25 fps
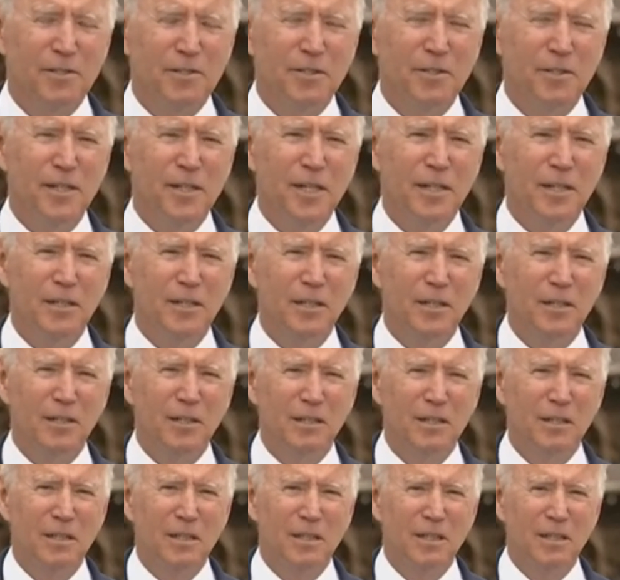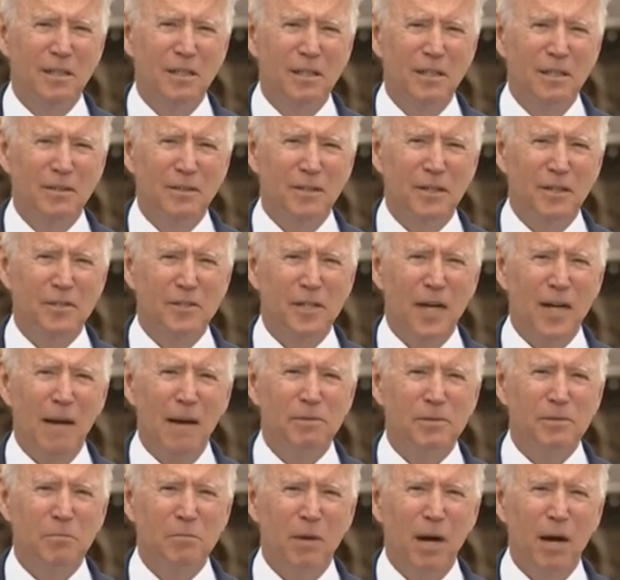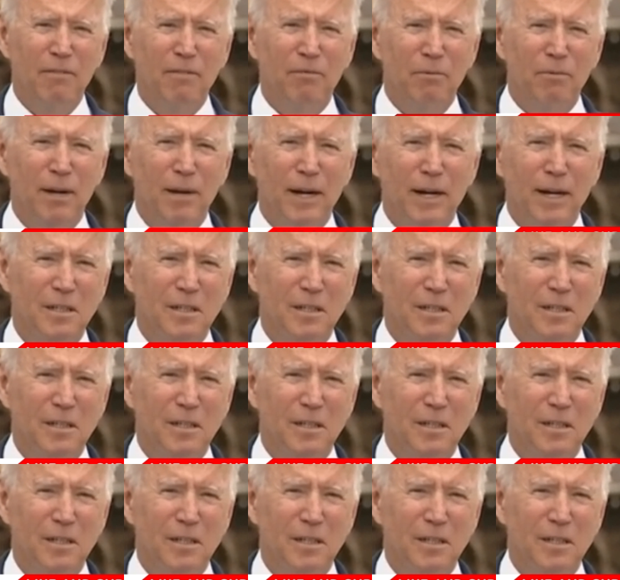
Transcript: here's the deal. The jobs in my